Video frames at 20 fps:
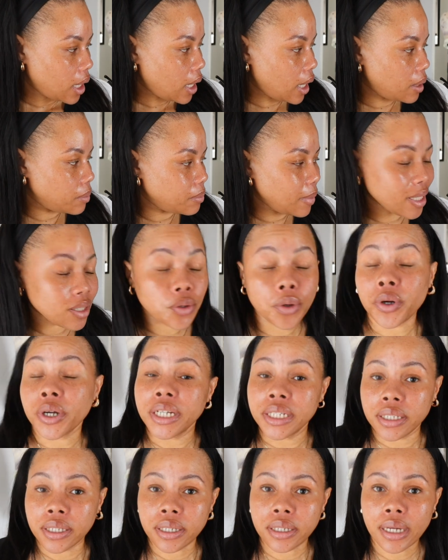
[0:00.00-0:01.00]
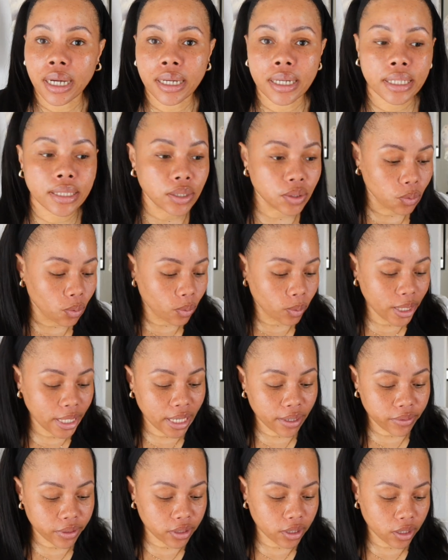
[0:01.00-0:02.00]
I'm annoyed. It's
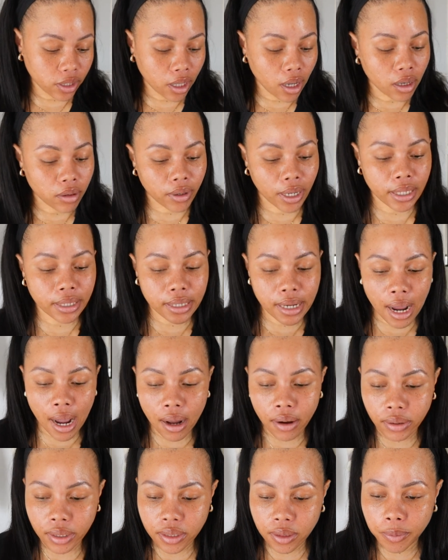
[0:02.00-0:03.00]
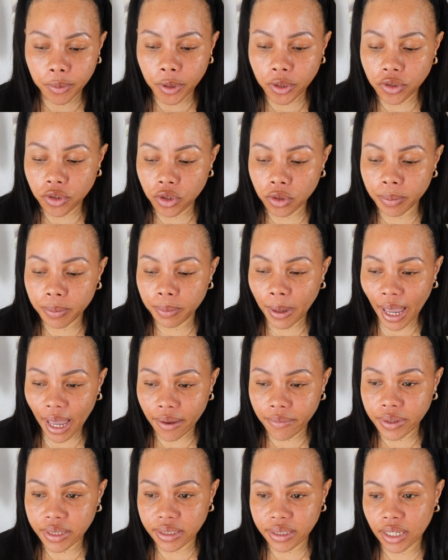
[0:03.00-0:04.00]
11 o'clock right now. I was supposed to
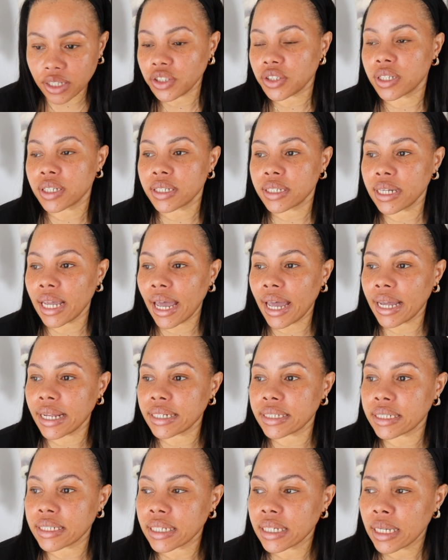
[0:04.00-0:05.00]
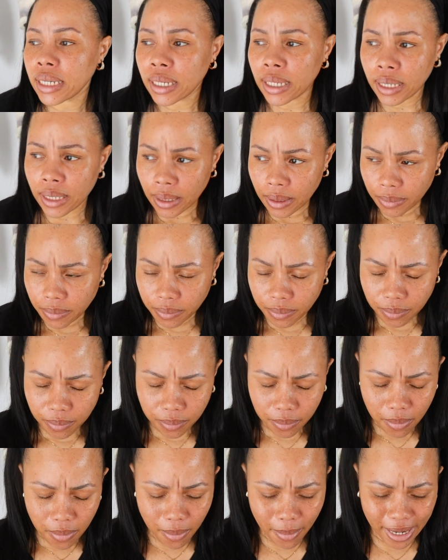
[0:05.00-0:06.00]
have a session and
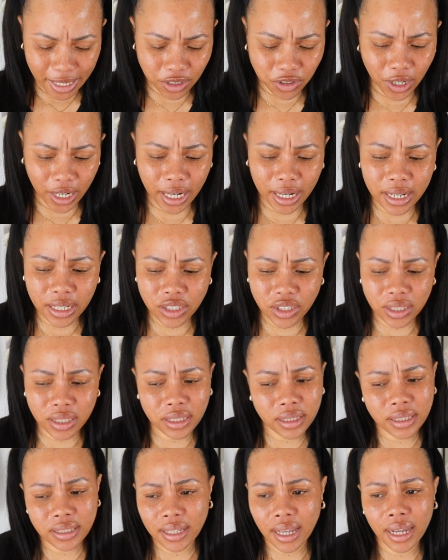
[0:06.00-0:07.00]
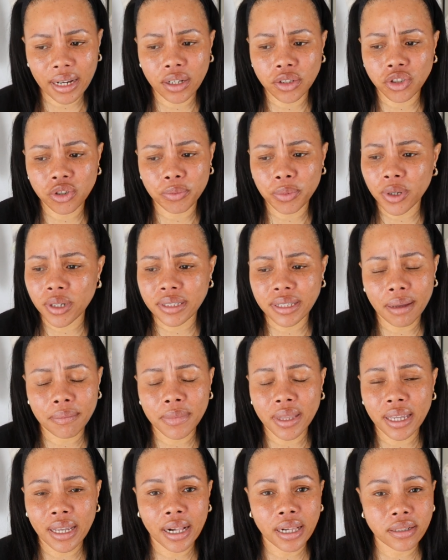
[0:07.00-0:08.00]
my trainer just decided to book
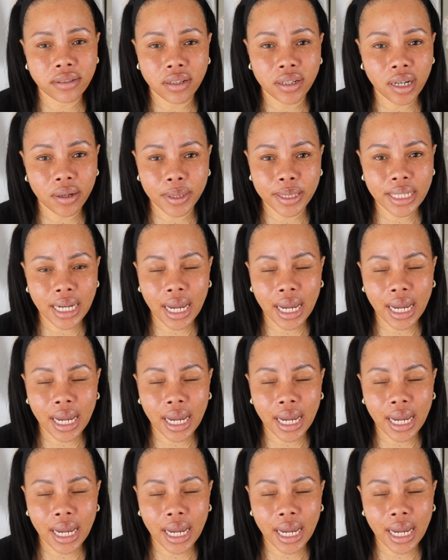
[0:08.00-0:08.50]
something else on our